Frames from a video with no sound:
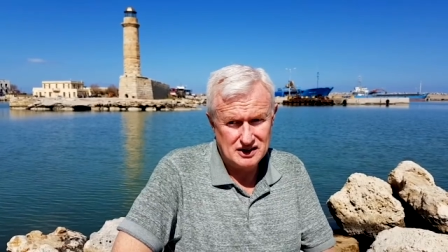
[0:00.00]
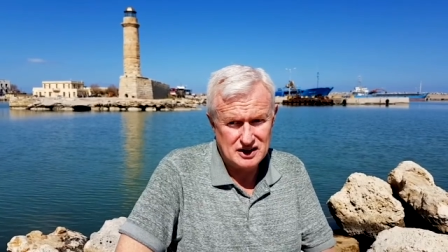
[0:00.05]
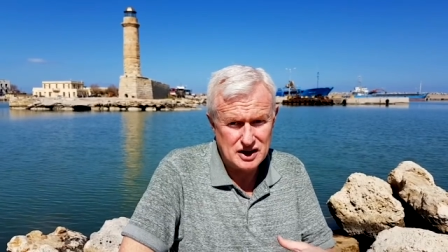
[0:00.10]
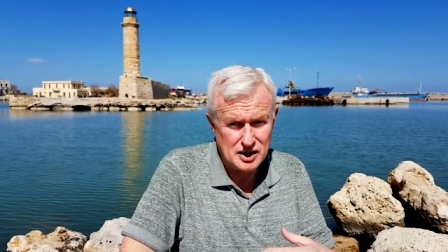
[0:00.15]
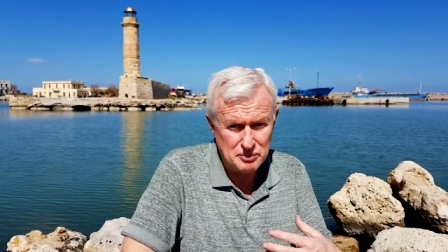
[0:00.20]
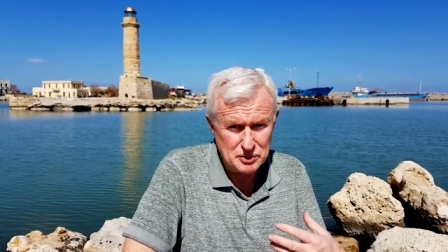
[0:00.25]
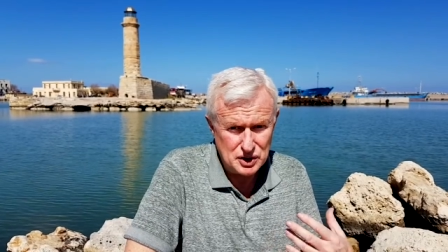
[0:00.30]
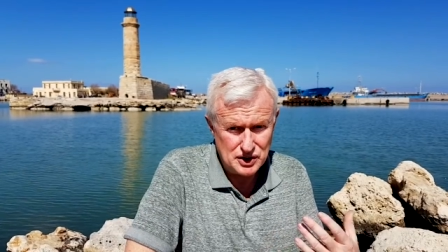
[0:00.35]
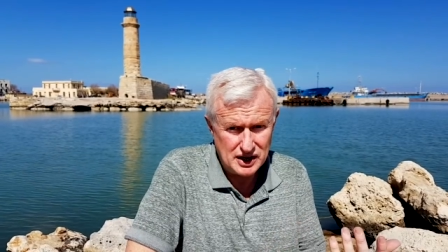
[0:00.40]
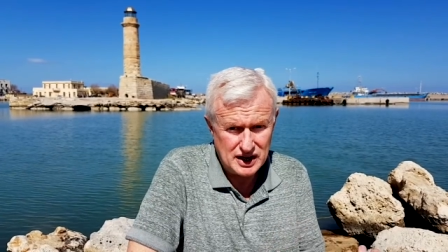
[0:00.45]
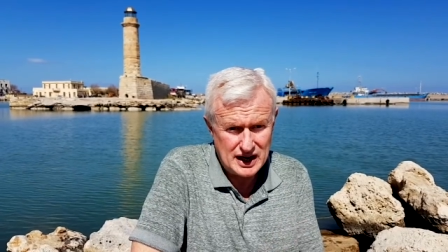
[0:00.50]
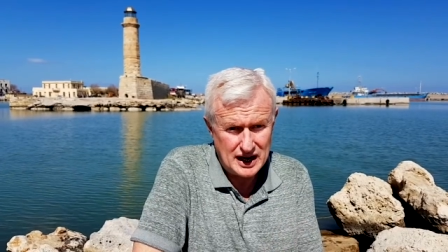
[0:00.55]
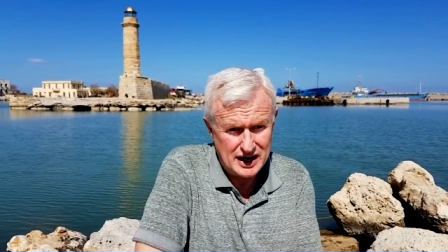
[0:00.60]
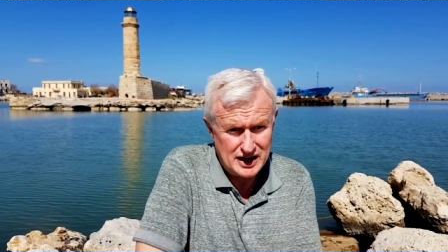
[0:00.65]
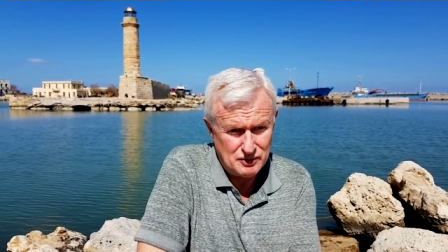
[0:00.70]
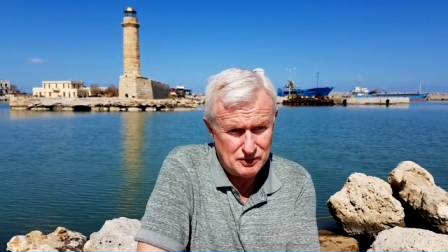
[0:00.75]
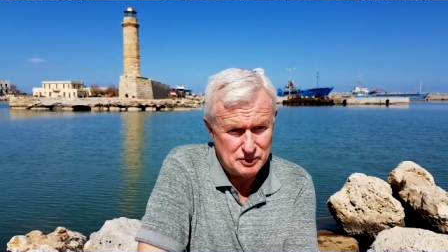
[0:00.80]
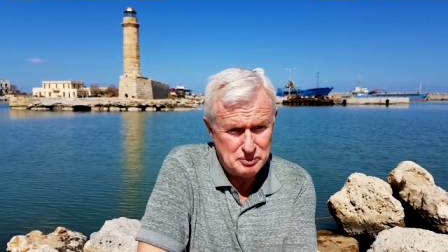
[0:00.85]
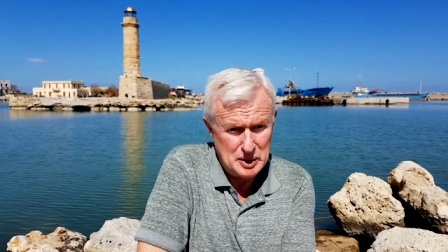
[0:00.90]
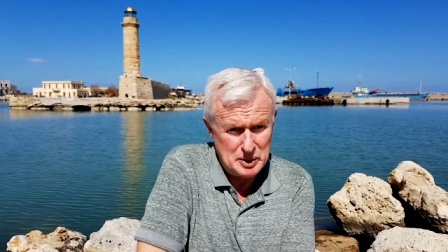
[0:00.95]

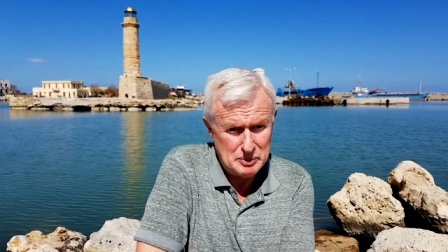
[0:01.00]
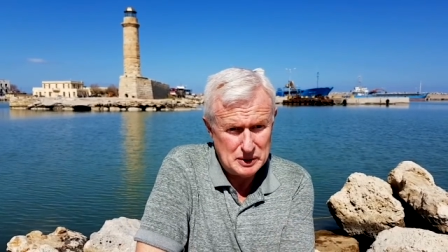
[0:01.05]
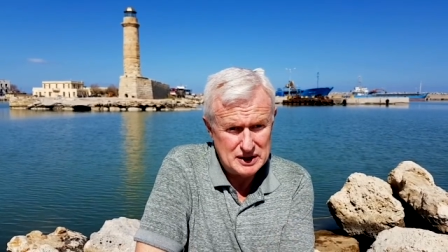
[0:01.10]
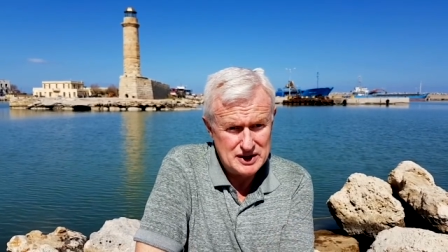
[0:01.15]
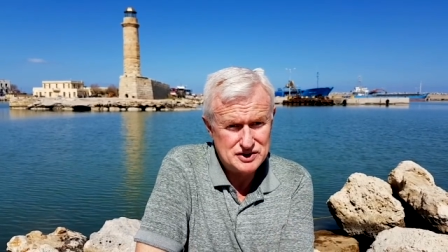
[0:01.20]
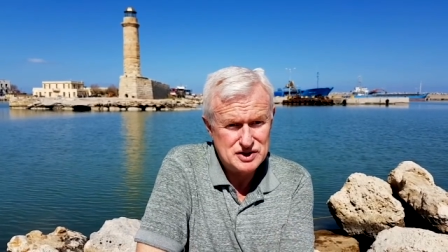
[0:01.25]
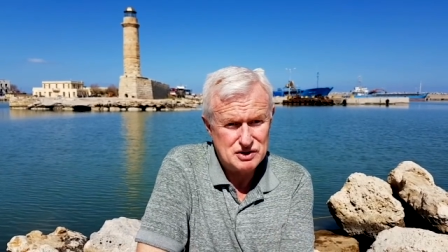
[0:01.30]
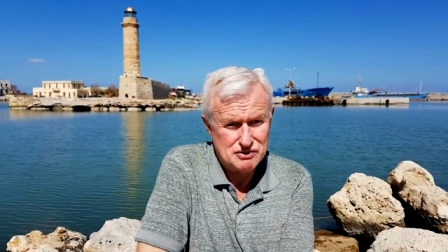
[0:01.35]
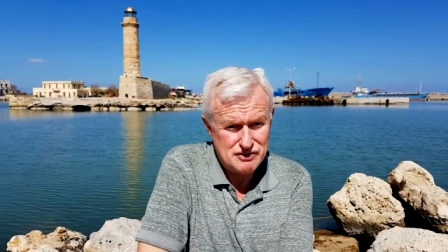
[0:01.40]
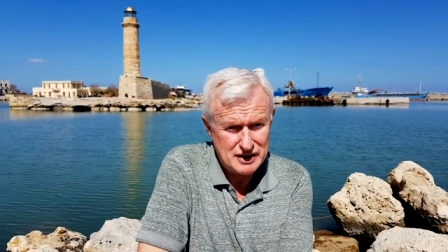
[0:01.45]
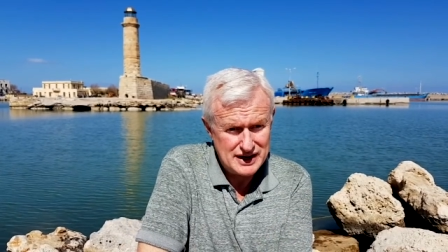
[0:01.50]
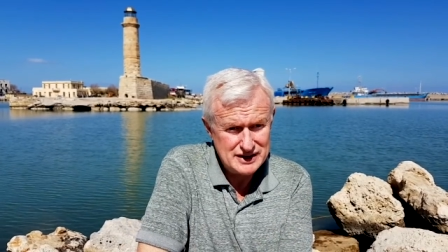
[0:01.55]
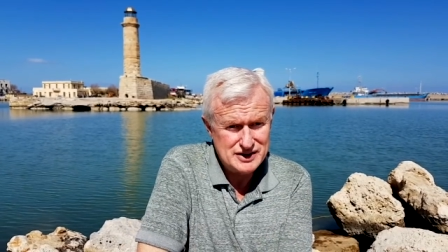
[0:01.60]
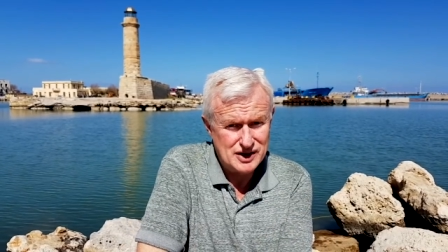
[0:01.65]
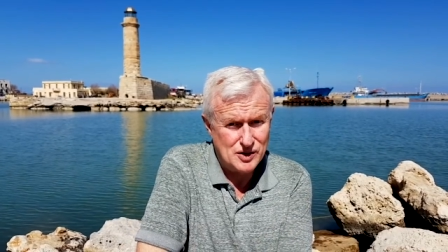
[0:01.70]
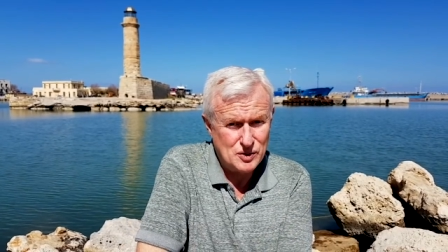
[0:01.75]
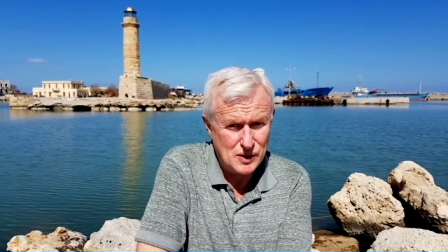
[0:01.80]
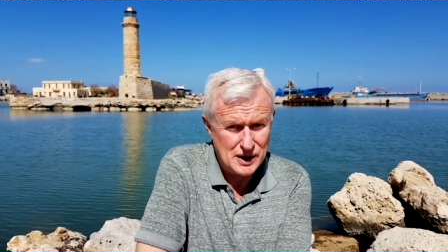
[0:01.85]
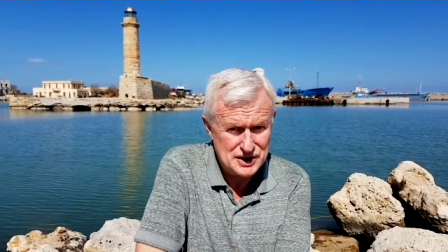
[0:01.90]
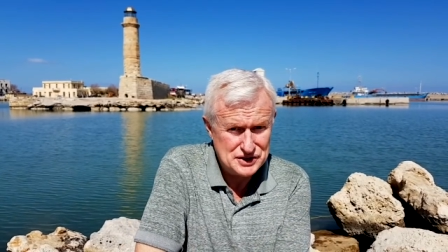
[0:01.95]
communicating with people is to raise a
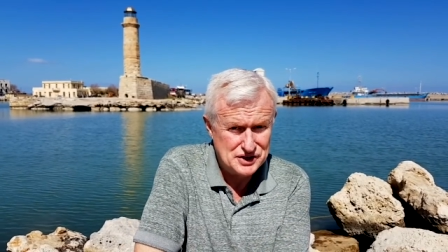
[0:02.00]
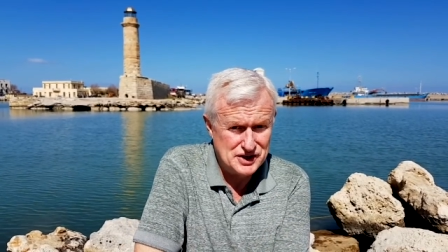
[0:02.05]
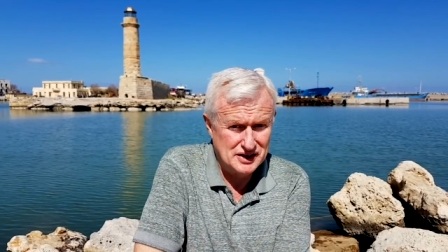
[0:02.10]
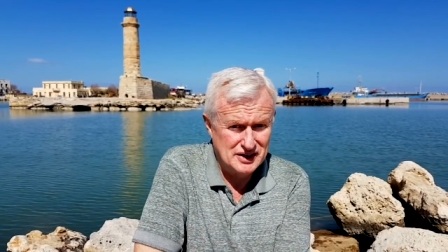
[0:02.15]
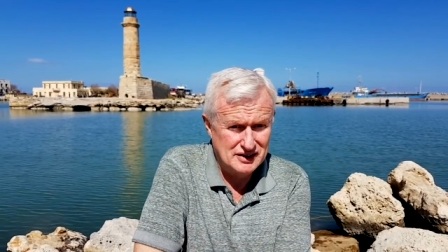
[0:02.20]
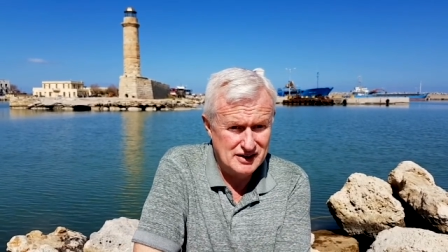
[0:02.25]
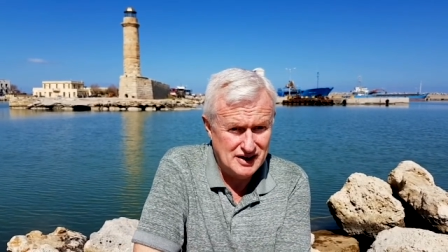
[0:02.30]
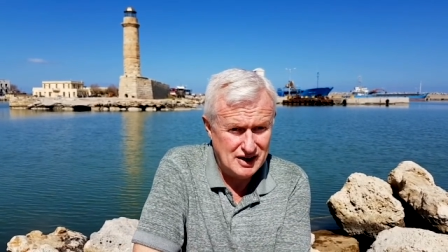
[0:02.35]
question.